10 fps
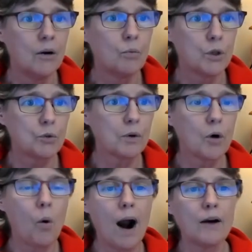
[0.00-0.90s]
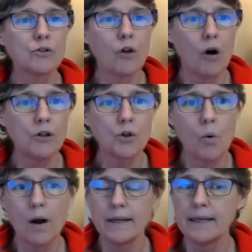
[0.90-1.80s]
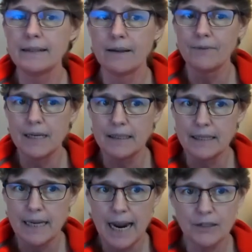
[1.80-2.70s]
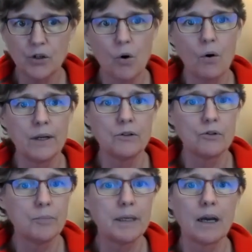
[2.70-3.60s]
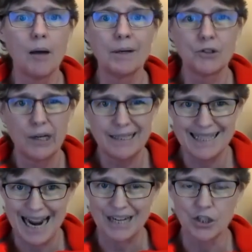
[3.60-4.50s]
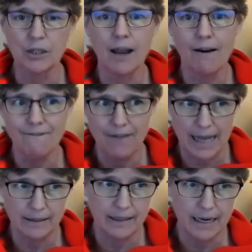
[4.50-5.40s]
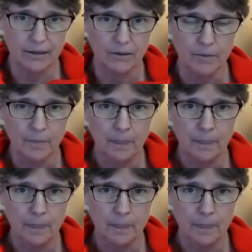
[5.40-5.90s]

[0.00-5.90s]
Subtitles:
which requires large quantities ETH coins to become a transaction validator.